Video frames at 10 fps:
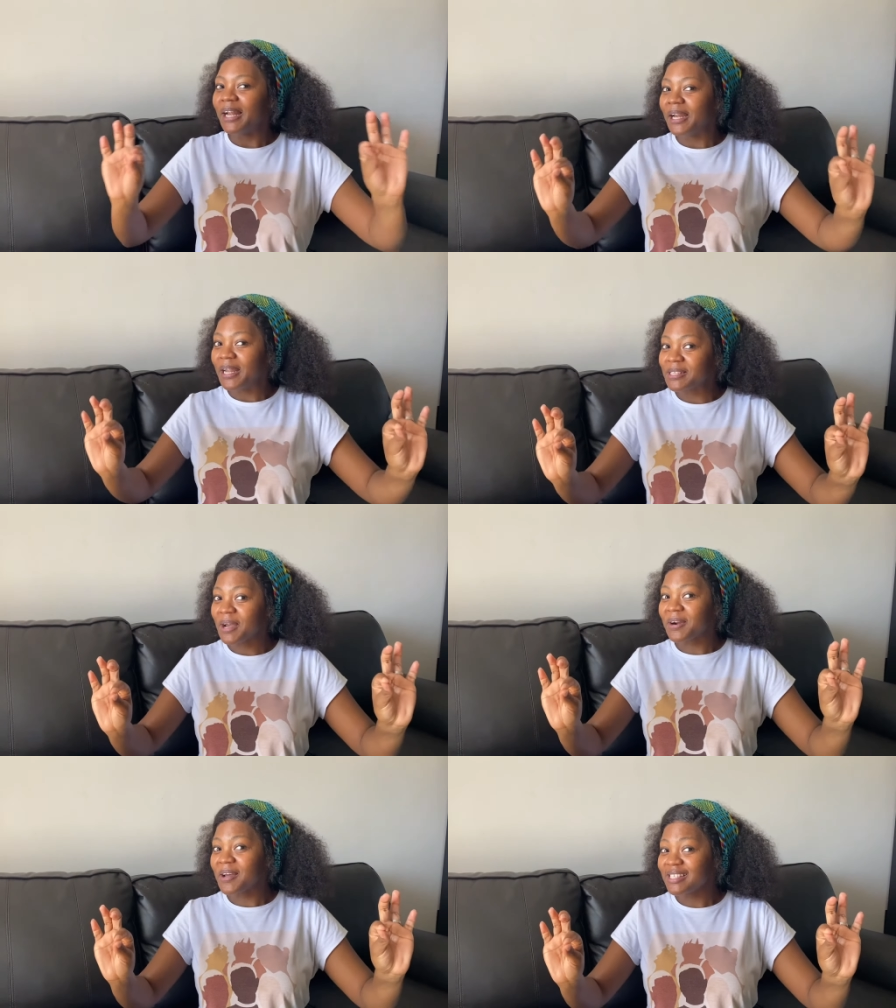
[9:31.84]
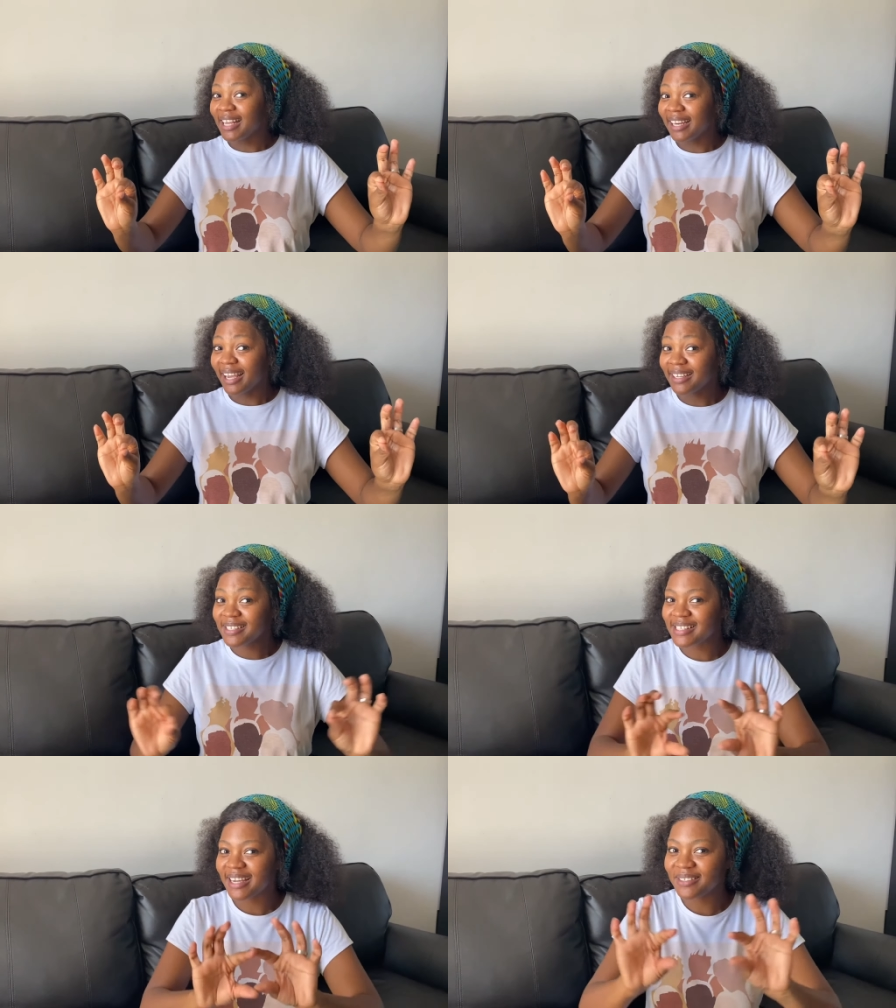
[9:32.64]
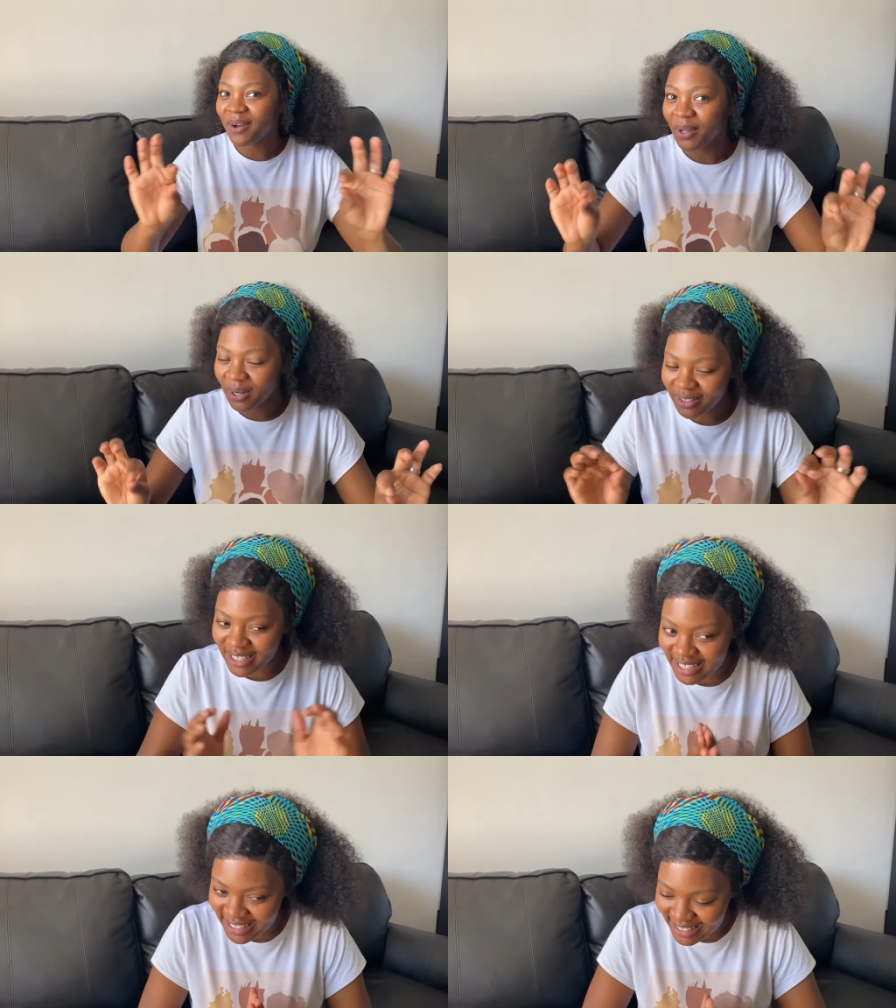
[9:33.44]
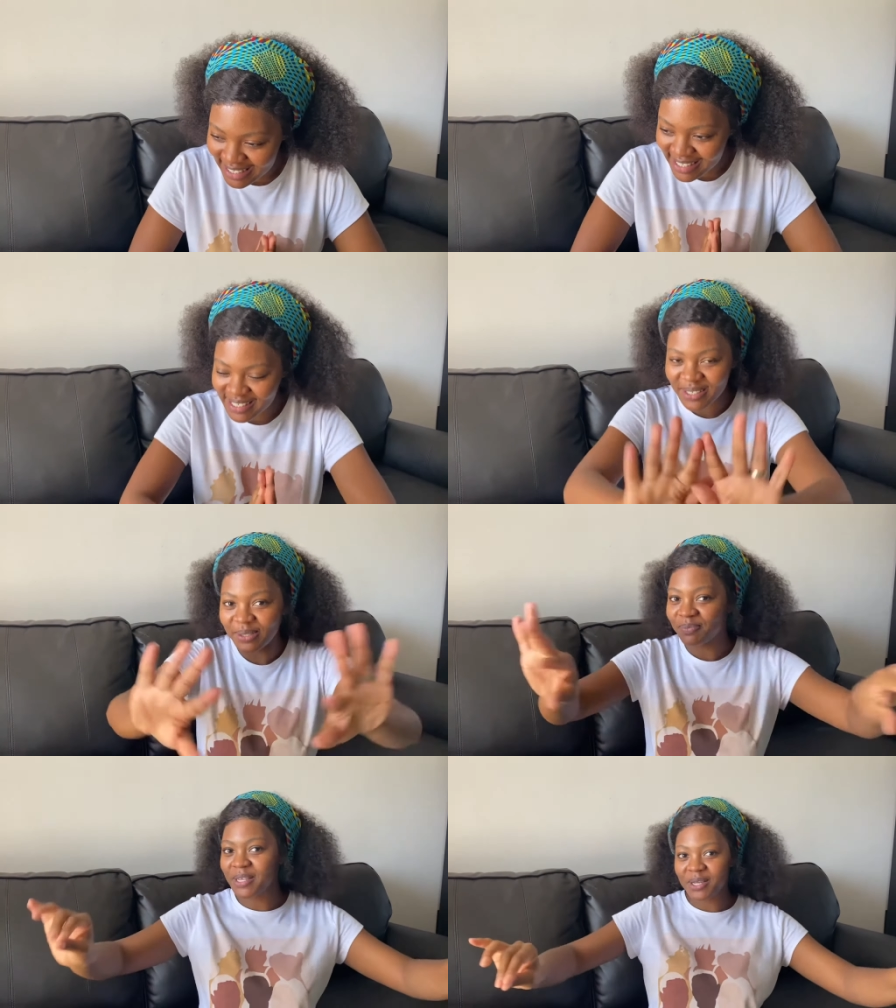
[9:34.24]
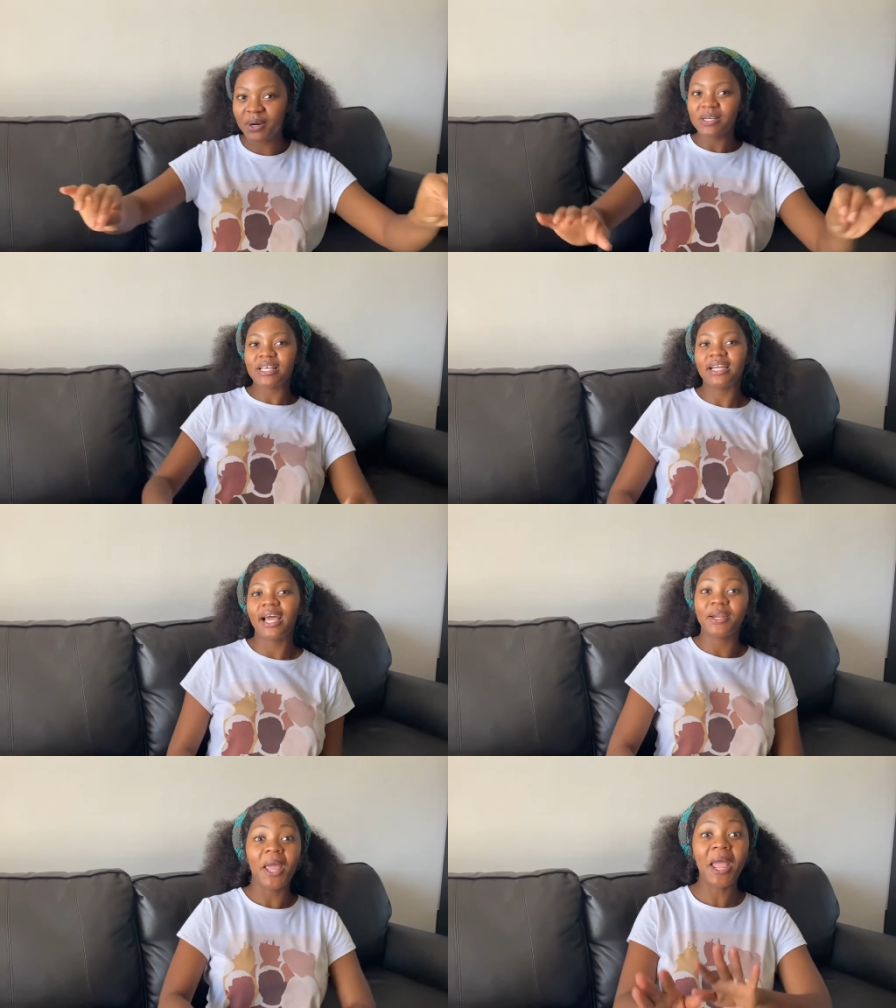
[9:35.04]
Let's not cross that line, because I know a lot of Christians, so let's not cross that line.